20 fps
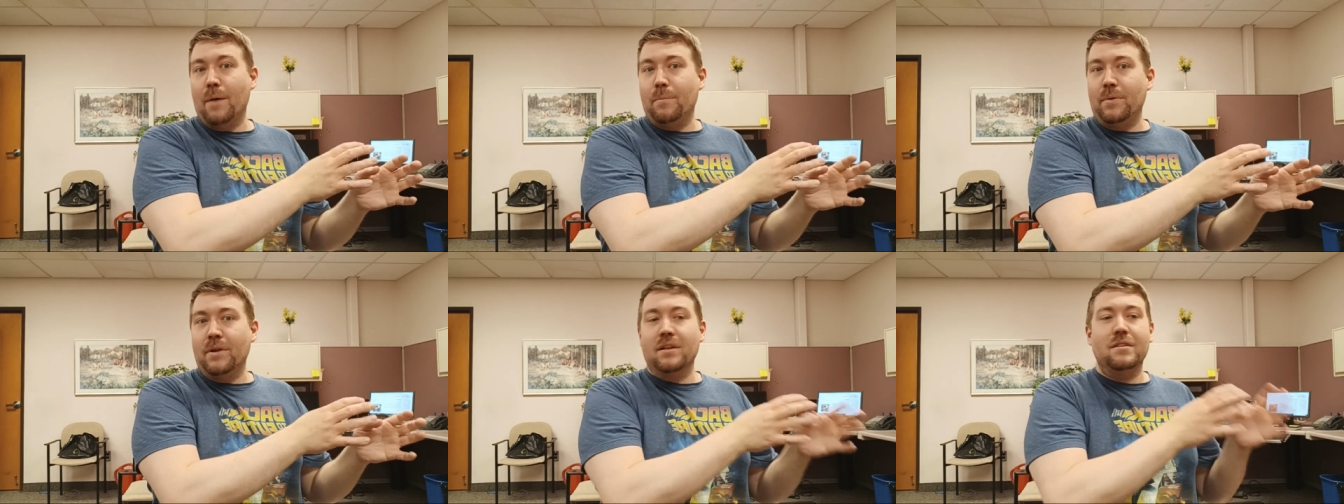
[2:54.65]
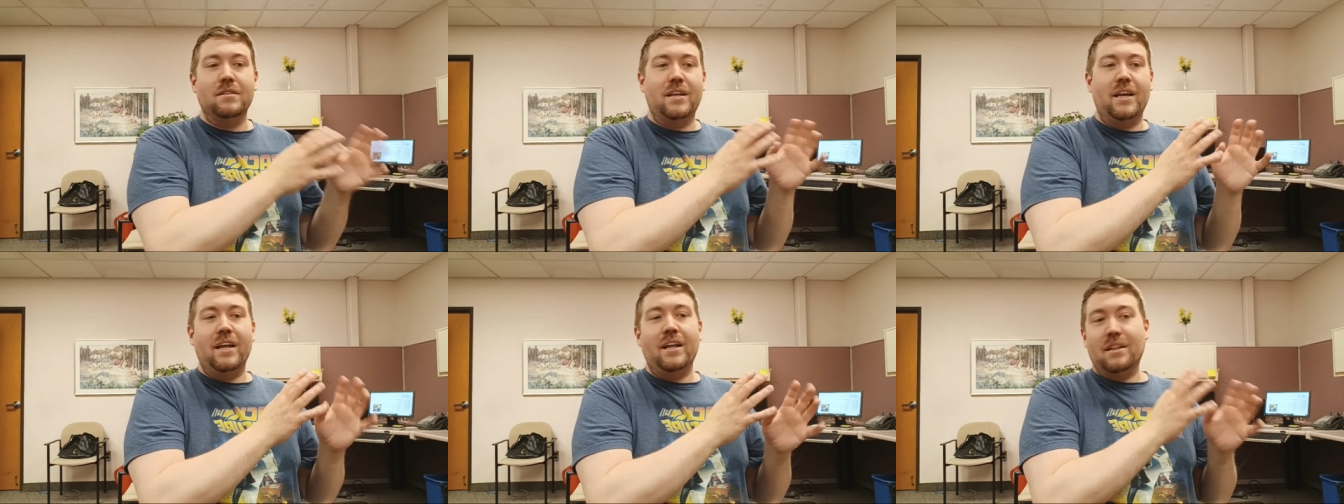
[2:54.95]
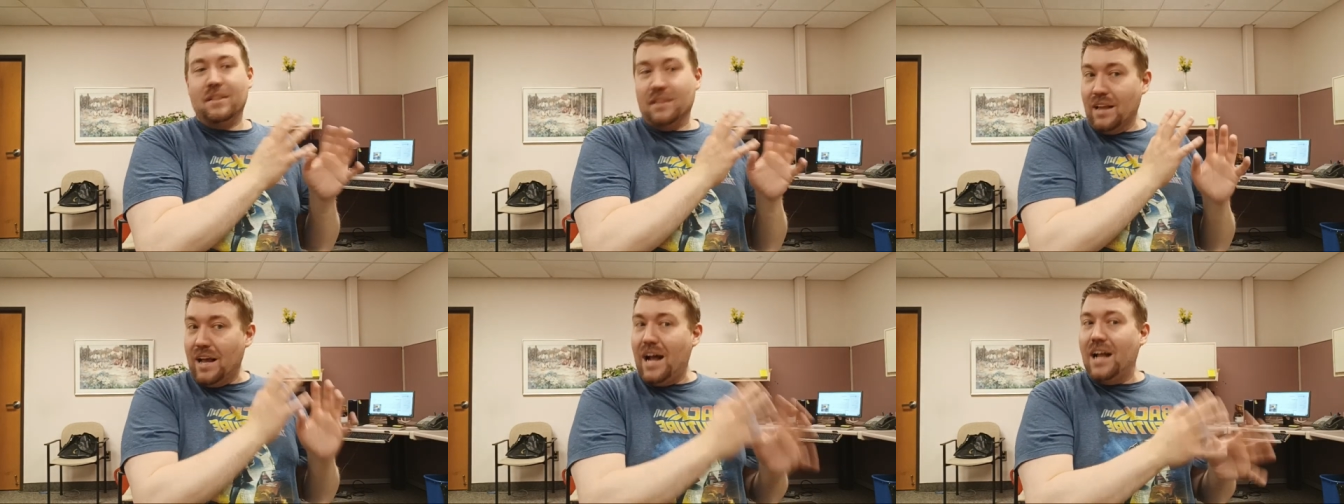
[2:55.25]
and a, a,
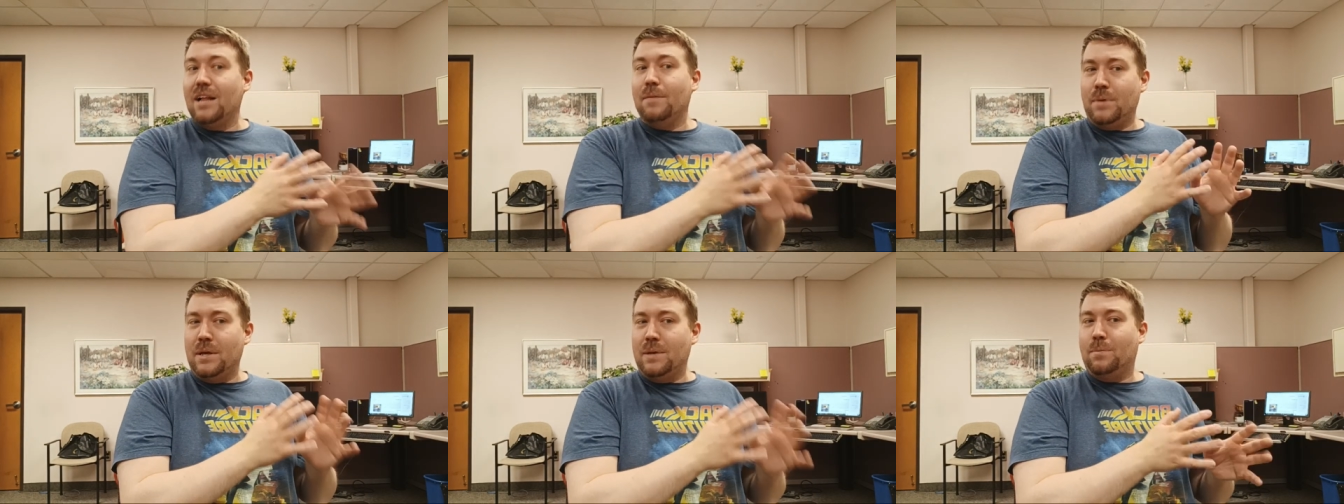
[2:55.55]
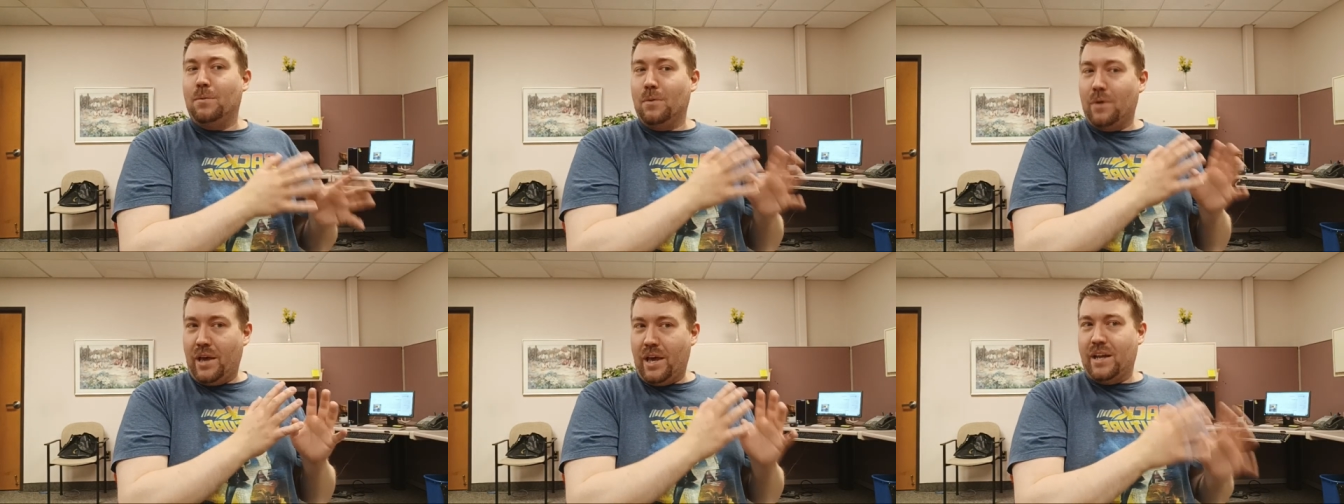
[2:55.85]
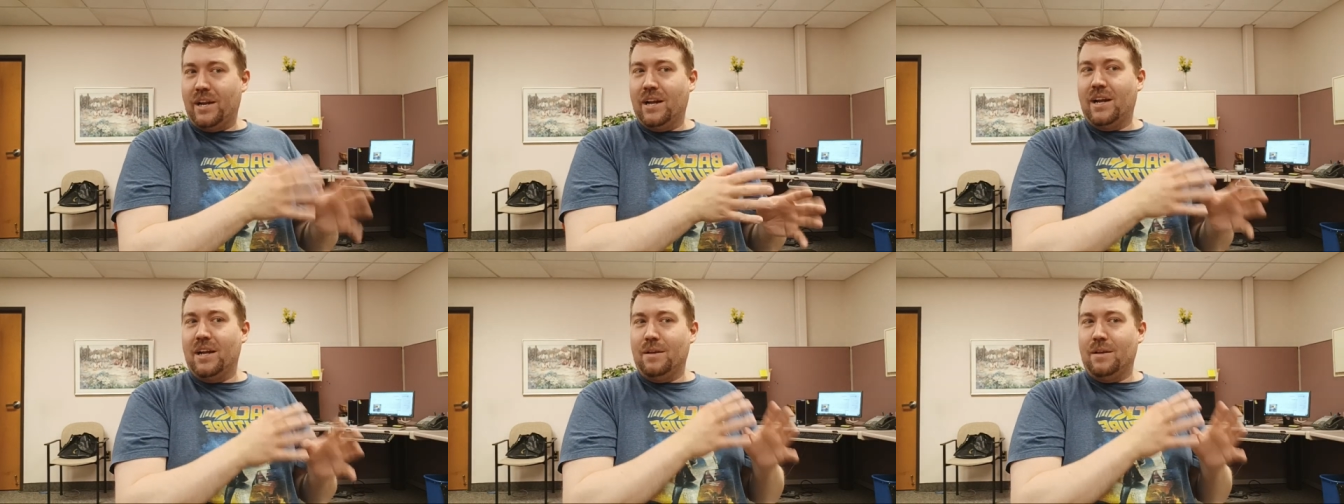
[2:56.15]
lot of people hate
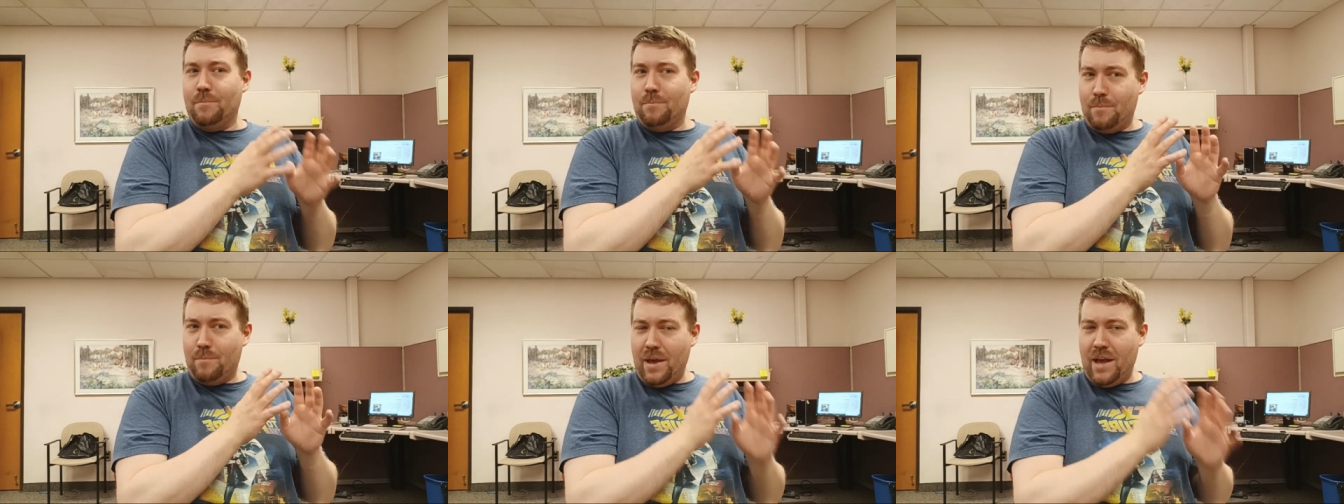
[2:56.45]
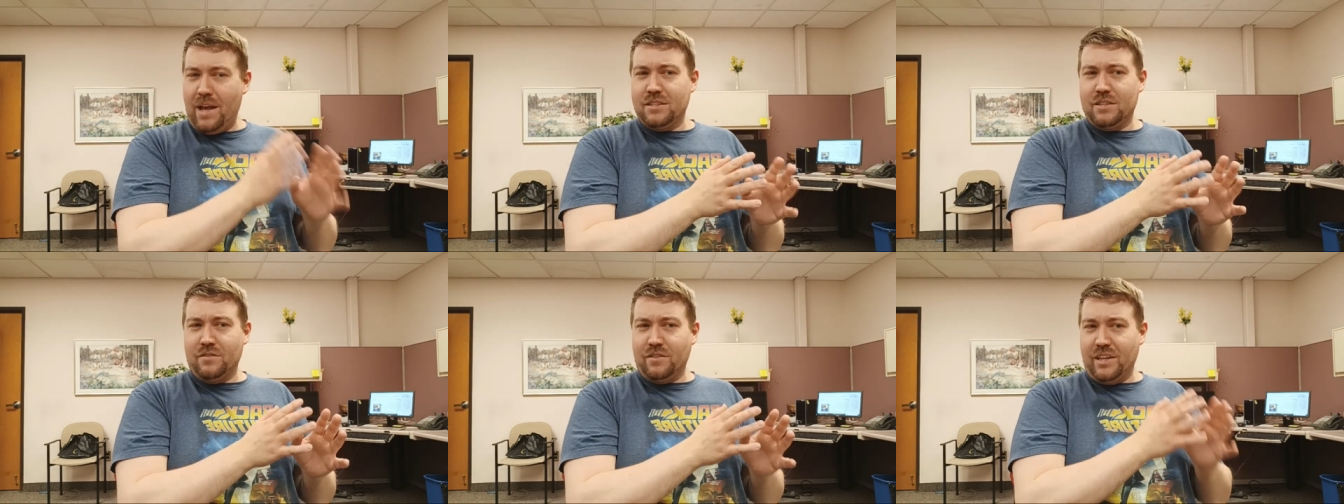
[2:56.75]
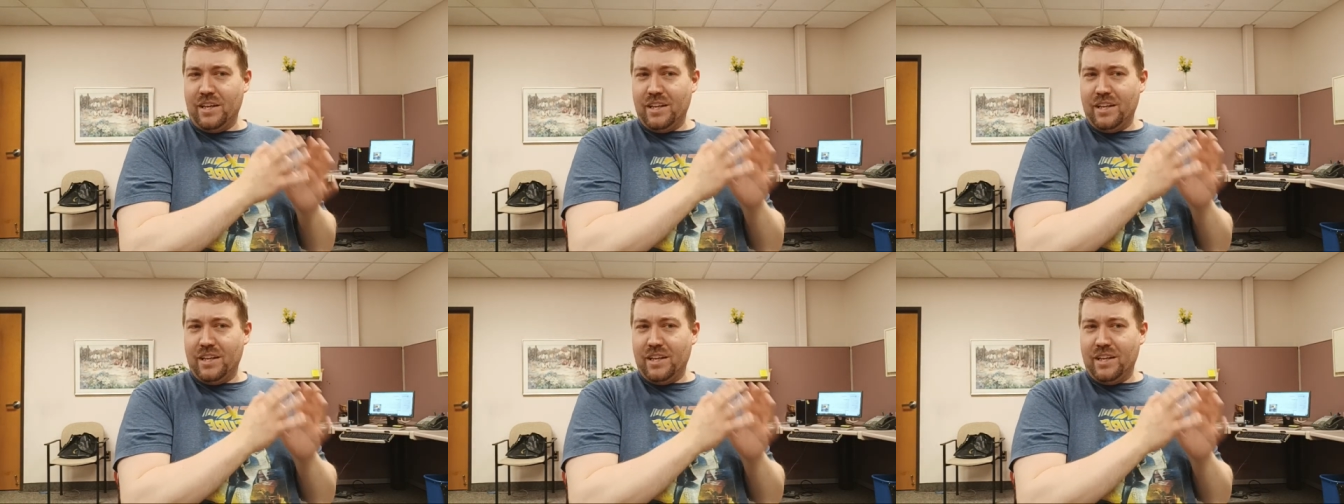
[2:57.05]
on it massively.